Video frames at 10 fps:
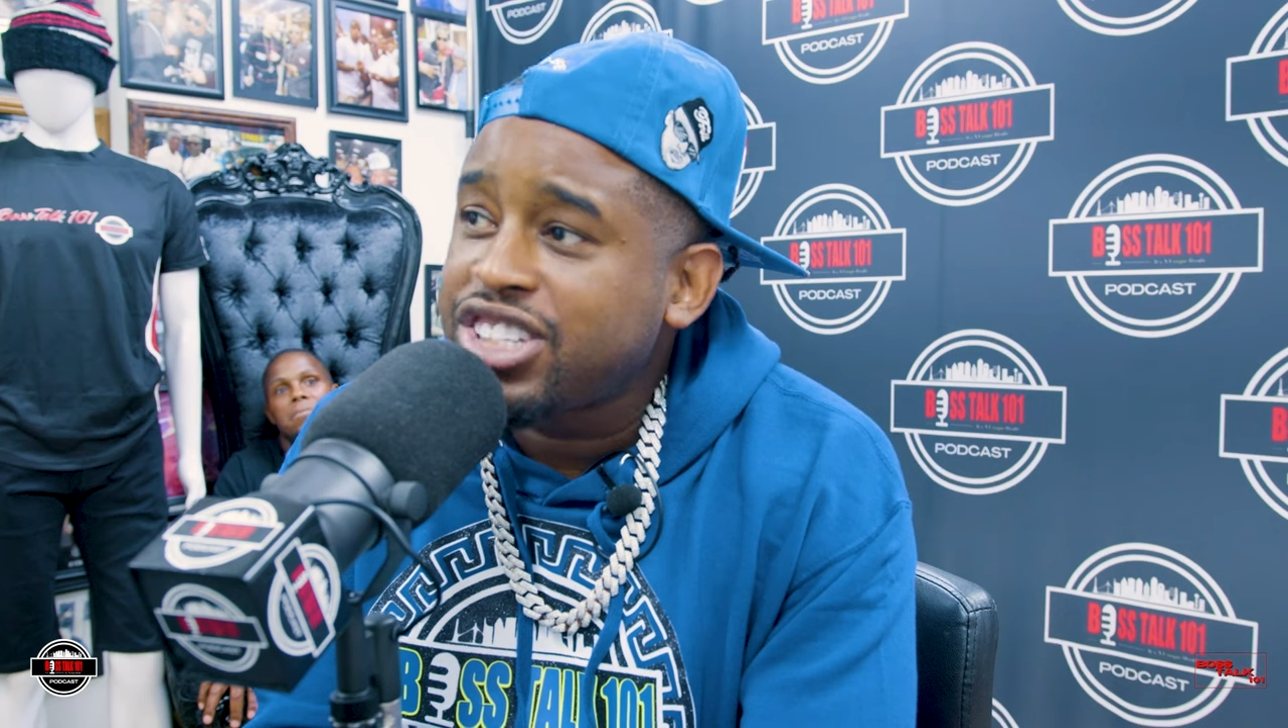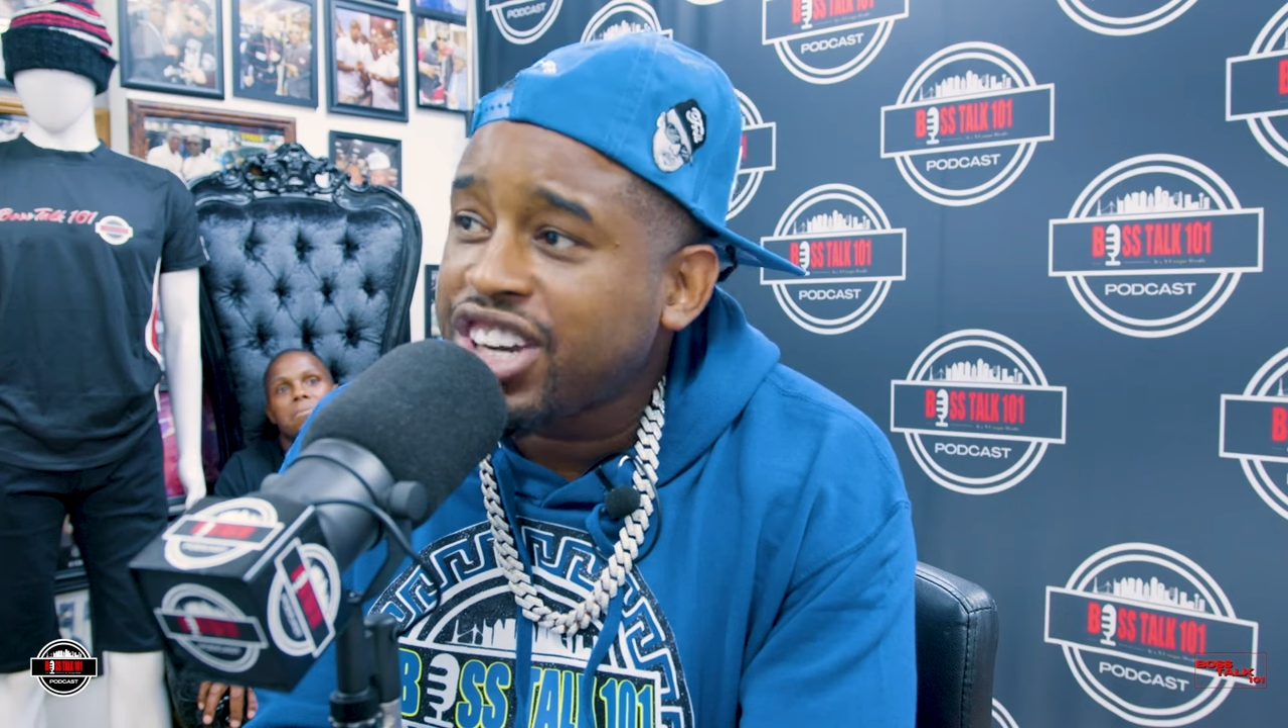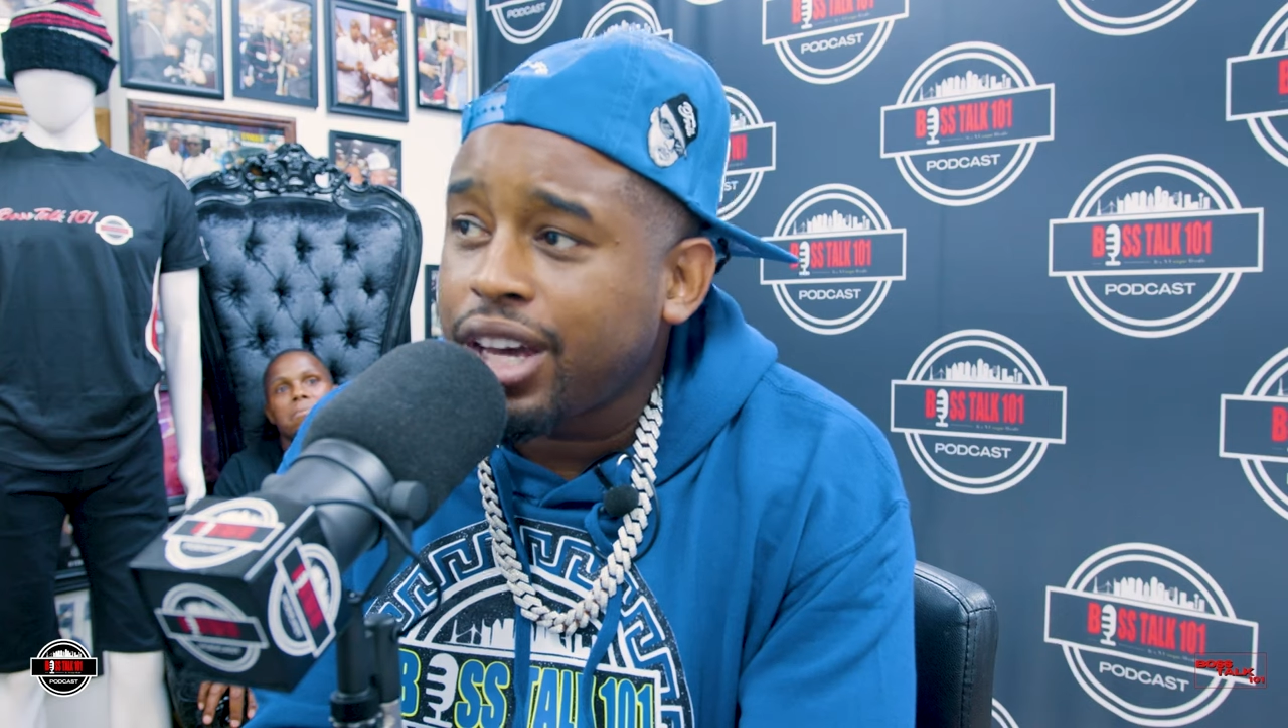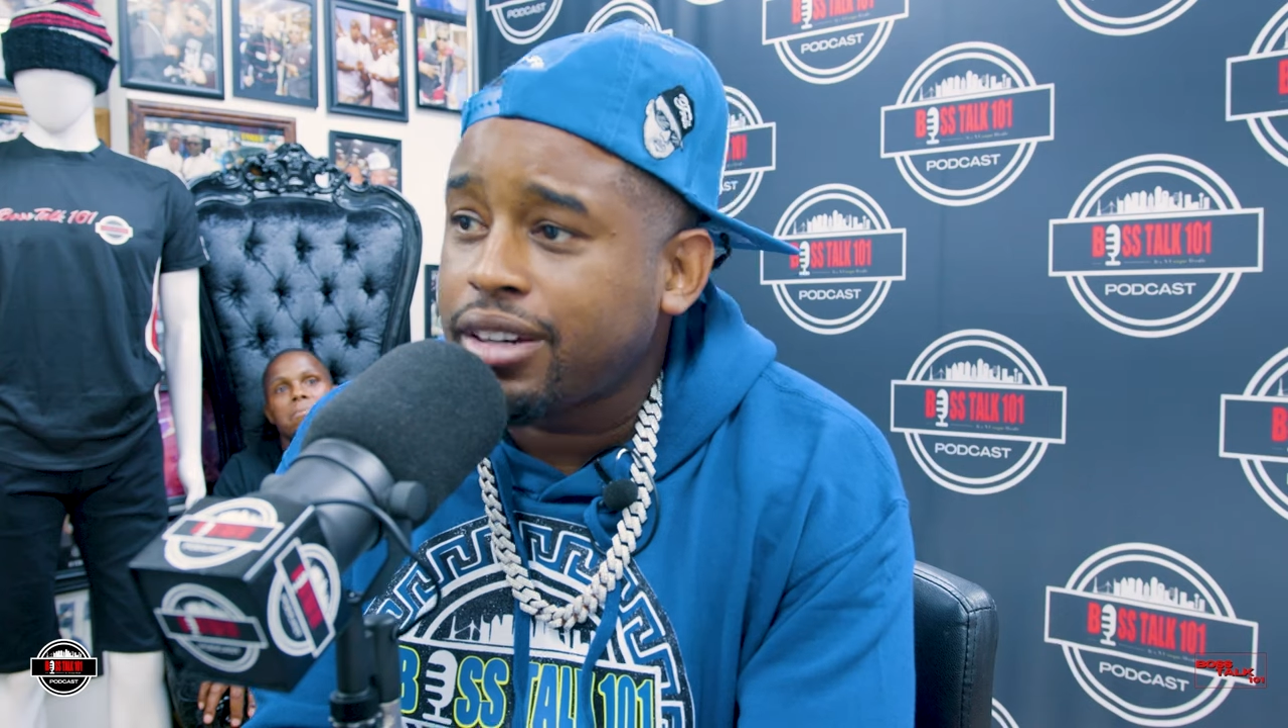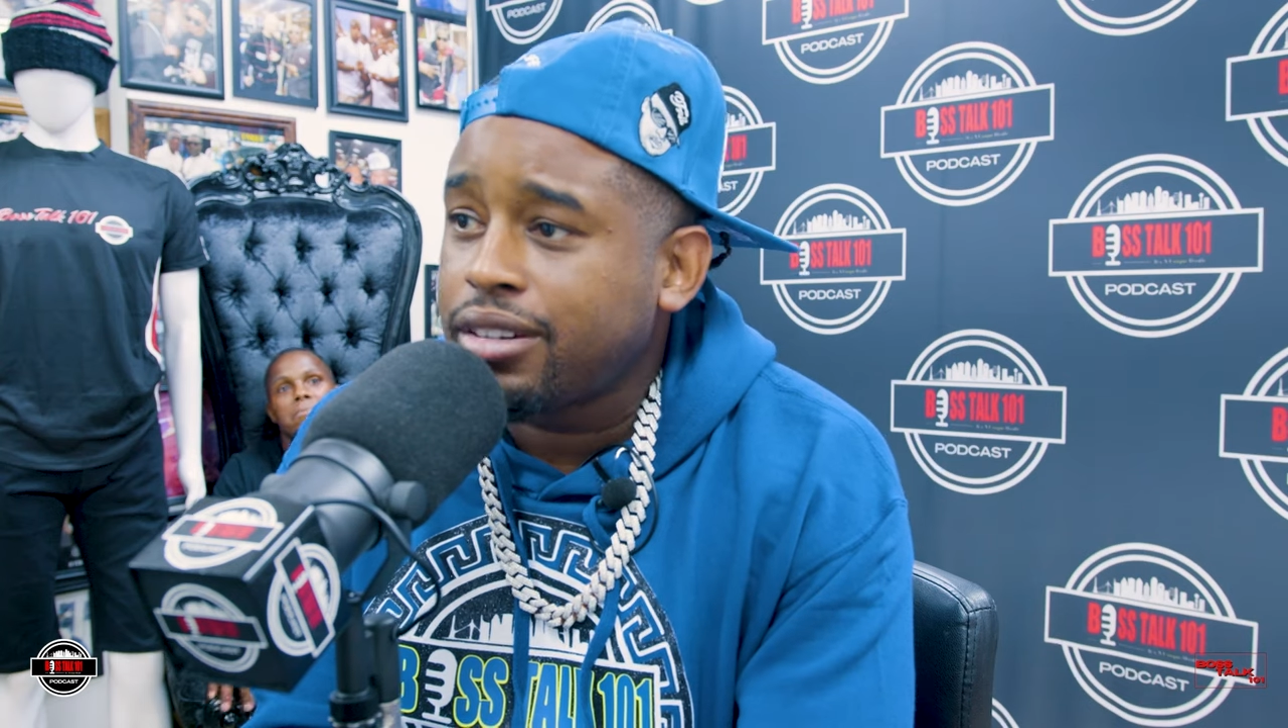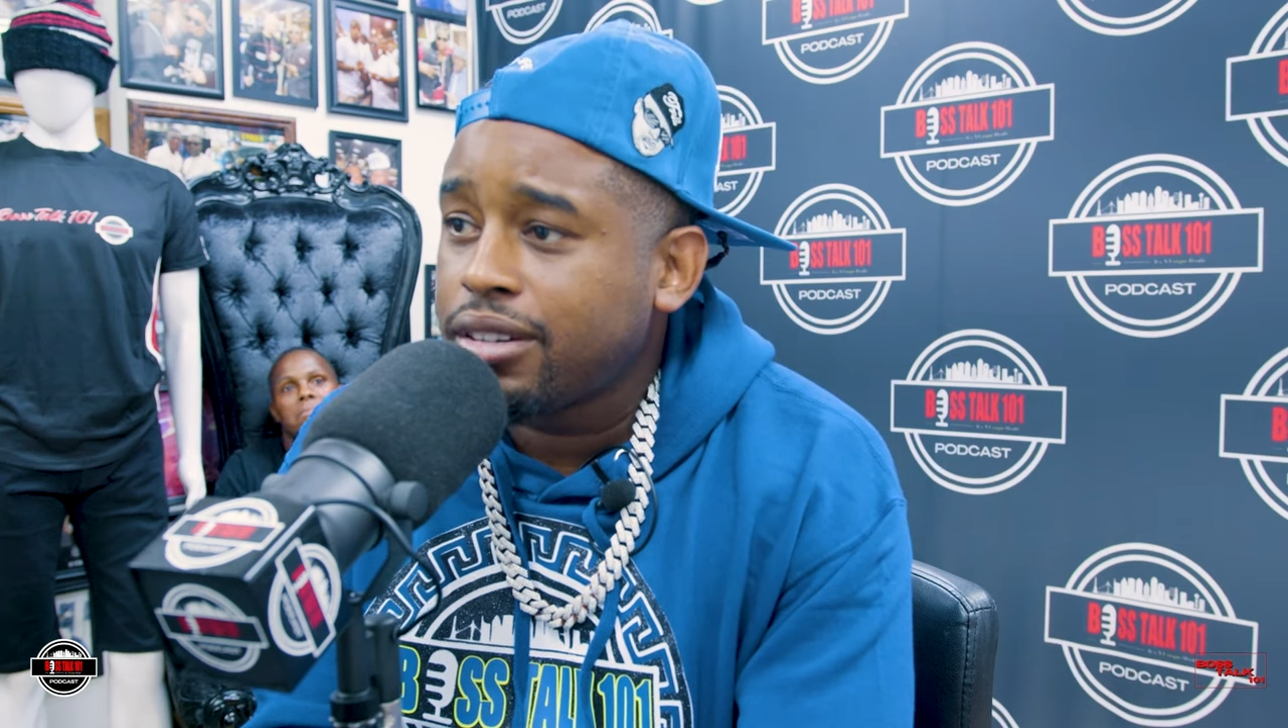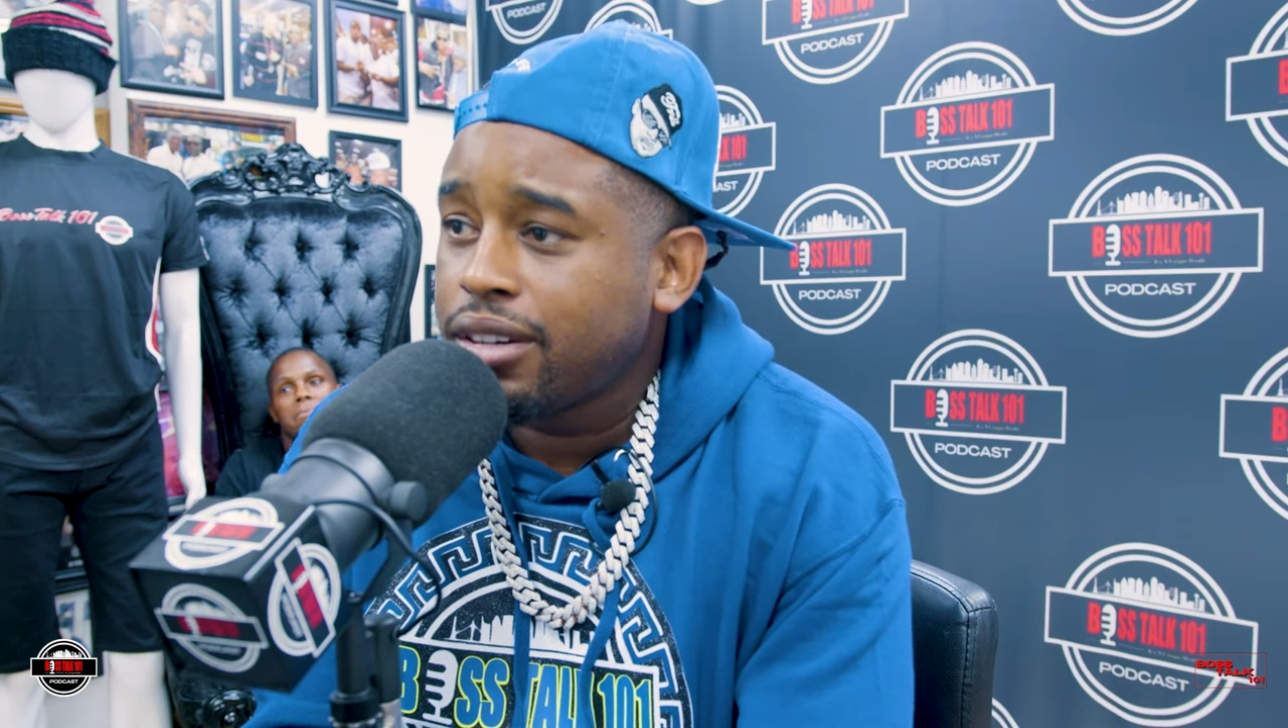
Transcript: shit.